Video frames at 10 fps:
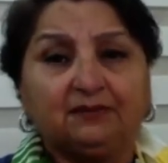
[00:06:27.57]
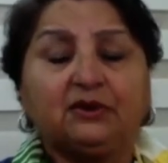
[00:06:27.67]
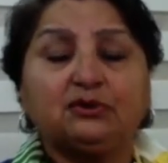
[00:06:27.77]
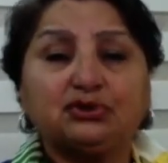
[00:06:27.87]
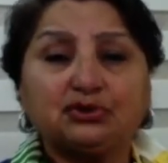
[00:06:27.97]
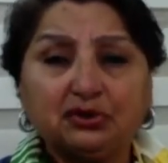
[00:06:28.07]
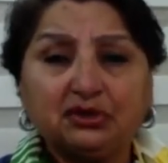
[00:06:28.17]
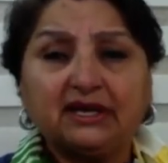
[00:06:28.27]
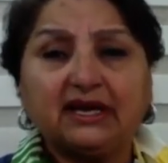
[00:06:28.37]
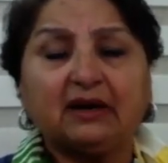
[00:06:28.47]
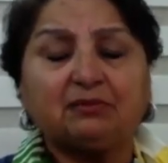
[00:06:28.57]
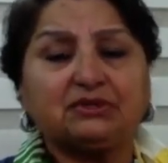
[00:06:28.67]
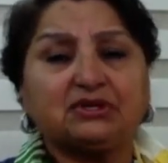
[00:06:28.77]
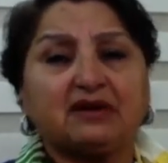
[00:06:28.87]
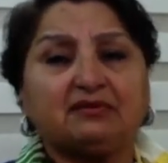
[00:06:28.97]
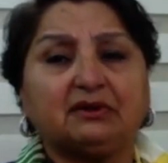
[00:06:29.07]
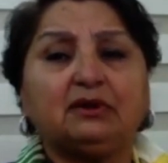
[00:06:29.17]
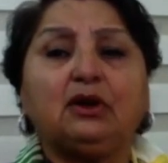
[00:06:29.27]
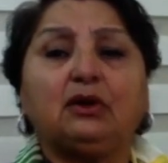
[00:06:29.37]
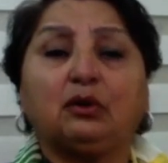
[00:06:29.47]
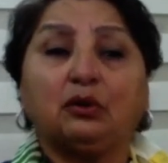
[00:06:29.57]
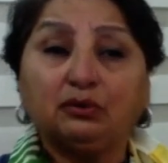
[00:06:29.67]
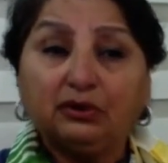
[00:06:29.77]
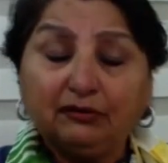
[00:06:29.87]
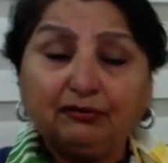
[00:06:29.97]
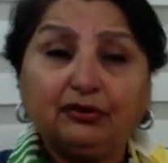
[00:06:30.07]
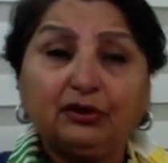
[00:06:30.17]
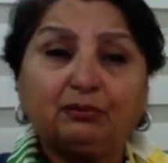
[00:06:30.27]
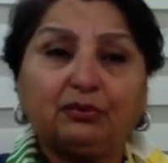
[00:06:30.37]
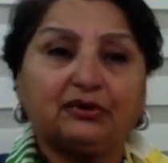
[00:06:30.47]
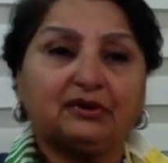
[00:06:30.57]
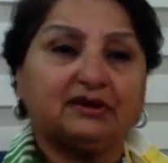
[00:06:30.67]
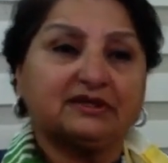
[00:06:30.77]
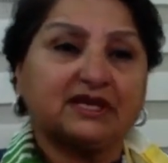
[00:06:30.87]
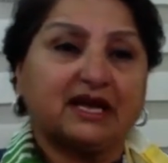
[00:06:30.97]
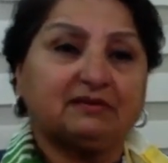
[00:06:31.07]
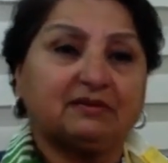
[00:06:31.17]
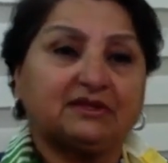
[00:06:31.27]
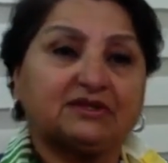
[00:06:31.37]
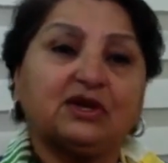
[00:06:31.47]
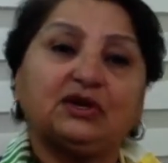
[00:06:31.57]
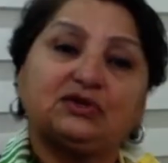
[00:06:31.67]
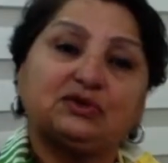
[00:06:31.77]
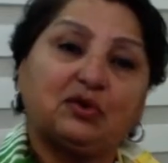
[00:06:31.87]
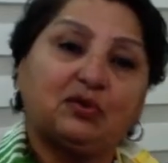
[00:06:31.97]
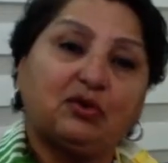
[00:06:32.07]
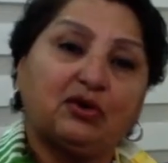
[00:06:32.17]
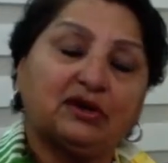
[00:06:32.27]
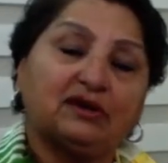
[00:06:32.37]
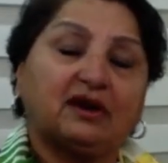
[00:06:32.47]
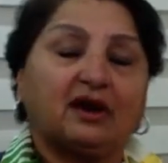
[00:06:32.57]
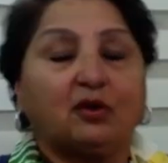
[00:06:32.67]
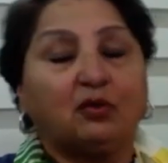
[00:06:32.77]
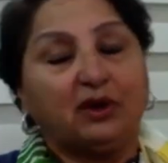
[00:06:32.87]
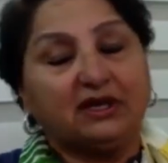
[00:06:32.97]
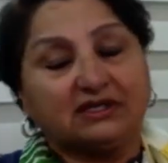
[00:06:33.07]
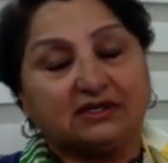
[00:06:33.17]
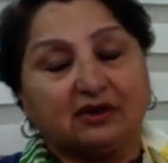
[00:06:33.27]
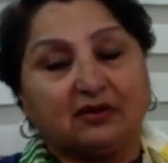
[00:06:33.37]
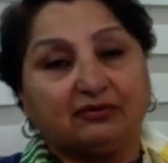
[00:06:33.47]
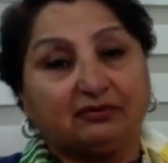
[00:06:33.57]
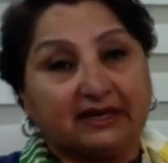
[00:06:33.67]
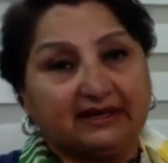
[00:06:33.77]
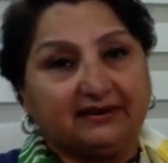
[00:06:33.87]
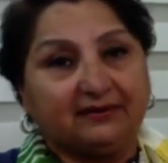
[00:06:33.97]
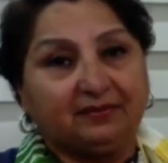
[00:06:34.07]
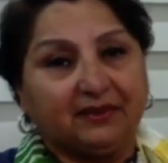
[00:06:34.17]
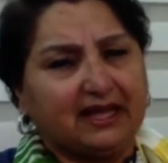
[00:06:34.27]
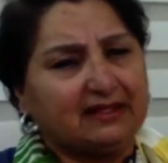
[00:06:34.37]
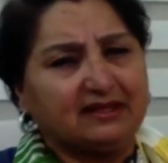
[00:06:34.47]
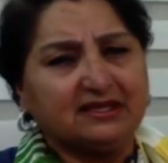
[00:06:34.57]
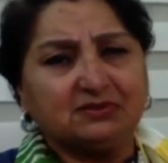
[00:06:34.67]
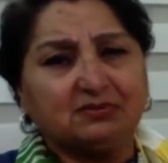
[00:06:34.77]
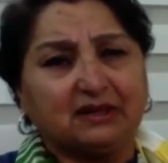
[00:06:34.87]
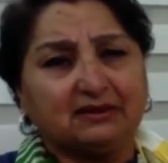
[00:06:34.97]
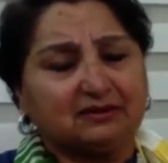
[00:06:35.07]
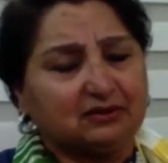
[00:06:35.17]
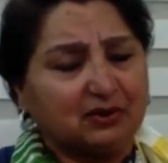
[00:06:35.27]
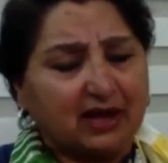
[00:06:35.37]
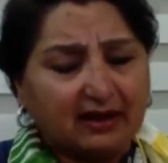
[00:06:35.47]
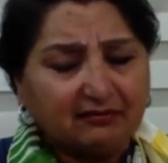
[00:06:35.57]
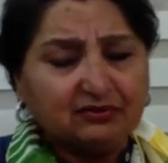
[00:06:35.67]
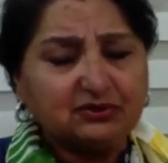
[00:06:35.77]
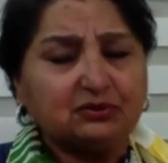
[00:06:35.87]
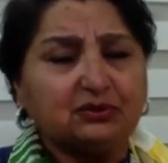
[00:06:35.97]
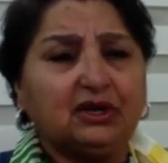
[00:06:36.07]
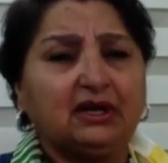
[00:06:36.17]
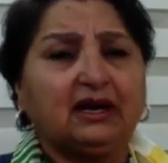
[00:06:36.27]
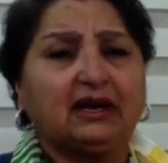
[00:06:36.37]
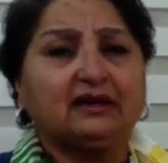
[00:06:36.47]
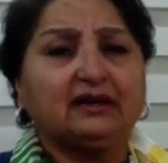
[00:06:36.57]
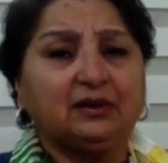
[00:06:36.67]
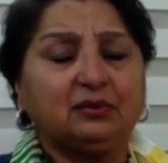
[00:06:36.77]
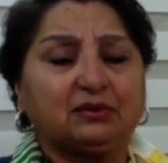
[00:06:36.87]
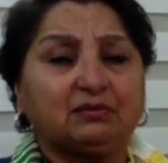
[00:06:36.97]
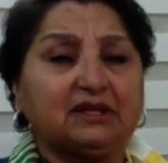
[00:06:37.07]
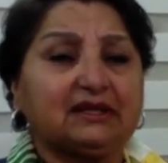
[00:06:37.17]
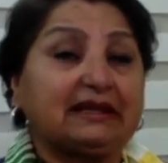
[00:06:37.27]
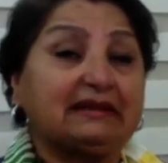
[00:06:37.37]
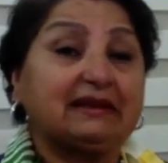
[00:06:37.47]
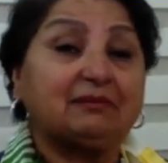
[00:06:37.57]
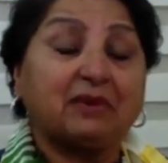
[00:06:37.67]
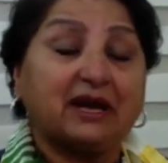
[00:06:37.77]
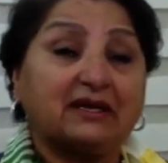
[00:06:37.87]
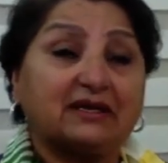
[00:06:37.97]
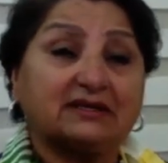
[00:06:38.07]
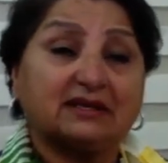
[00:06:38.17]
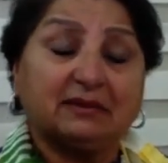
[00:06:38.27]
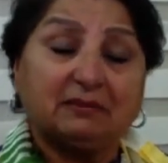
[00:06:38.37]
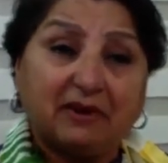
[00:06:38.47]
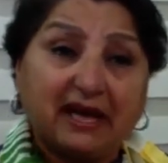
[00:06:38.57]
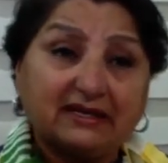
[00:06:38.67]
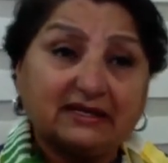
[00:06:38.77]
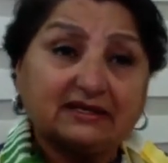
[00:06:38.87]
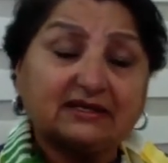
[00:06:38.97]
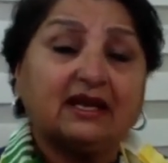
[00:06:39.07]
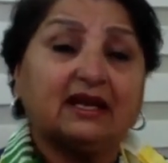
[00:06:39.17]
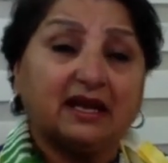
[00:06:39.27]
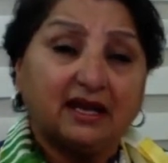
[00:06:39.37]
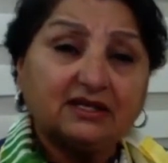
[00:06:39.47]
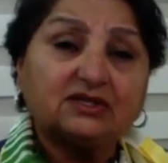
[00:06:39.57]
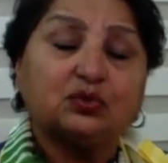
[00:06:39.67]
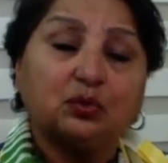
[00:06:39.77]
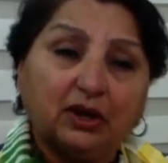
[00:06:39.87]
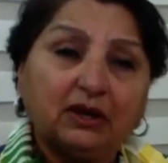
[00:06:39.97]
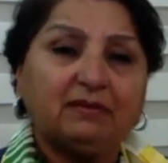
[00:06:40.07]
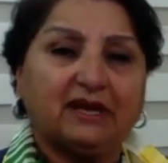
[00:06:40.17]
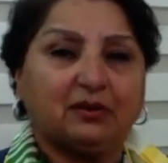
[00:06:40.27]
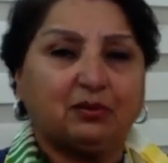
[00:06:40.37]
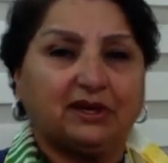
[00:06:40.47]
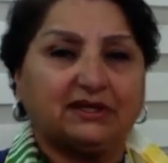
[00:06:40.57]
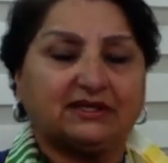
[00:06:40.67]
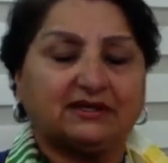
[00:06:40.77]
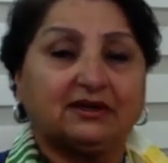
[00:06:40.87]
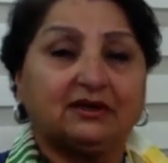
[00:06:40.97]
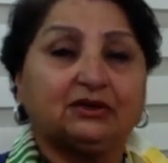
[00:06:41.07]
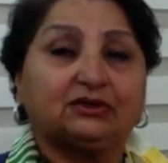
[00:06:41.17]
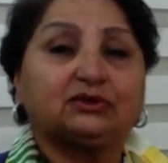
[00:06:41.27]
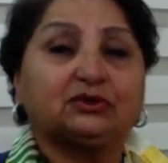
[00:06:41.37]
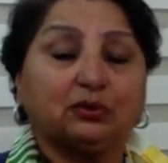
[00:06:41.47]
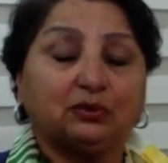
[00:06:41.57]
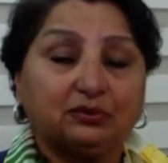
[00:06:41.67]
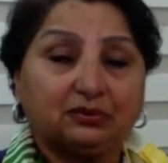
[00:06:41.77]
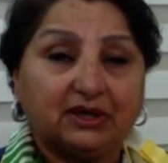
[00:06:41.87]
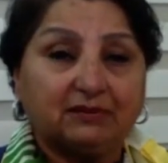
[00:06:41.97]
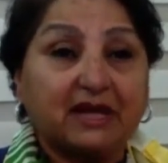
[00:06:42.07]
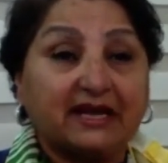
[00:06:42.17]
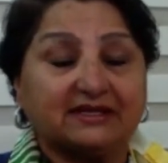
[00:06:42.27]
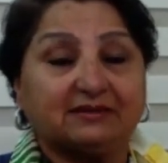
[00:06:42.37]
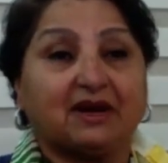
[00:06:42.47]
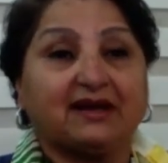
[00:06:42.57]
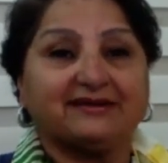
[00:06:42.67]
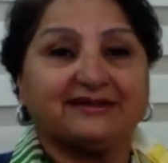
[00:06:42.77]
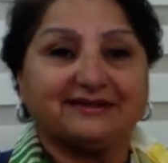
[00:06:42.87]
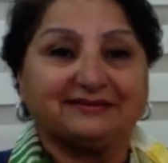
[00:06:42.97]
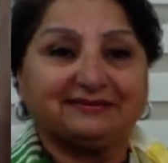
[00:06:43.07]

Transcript: You should take up travel only for important assignments to avoid a waste of money. And this month, you have to agree with me that the impact is haste will make waste. So, keep that in mind.